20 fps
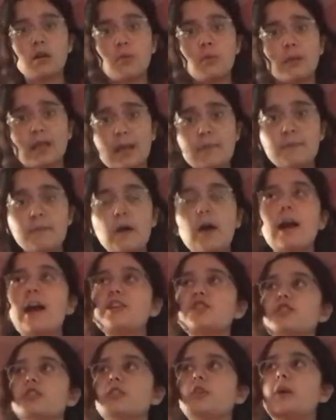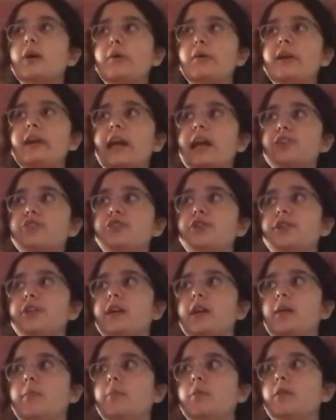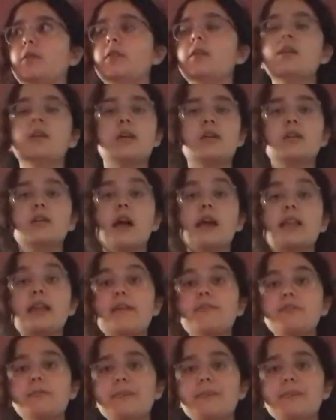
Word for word: well, I'm, oh, actually, no, I'm gonna catch it on camera. And uh, never